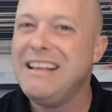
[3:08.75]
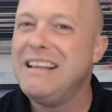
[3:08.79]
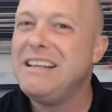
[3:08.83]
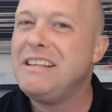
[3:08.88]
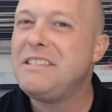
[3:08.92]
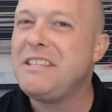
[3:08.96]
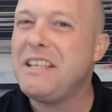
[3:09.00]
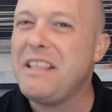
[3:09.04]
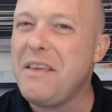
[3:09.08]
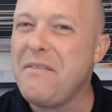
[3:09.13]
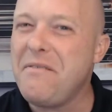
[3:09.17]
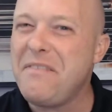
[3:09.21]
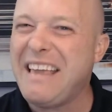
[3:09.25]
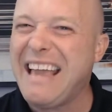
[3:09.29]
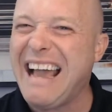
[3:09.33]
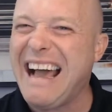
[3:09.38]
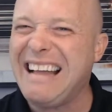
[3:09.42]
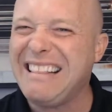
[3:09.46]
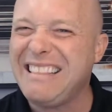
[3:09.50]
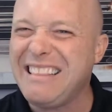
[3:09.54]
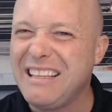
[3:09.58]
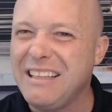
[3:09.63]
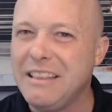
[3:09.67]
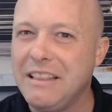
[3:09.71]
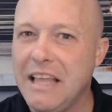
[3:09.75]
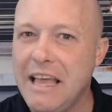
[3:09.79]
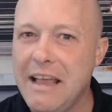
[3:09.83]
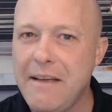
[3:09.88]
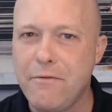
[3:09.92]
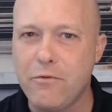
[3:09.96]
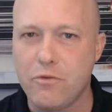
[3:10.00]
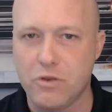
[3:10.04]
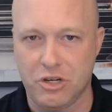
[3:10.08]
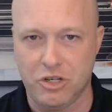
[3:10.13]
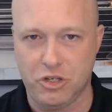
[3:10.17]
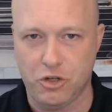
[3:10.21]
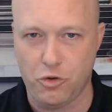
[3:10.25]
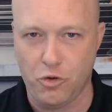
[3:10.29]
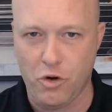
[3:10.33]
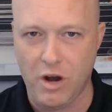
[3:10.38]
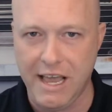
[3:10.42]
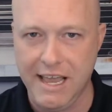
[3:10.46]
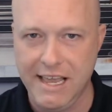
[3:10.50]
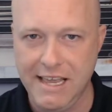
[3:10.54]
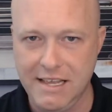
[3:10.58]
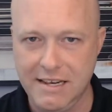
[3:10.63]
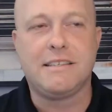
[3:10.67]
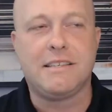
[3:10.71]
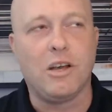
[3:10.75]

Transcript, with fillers: so they've got the leverage, right?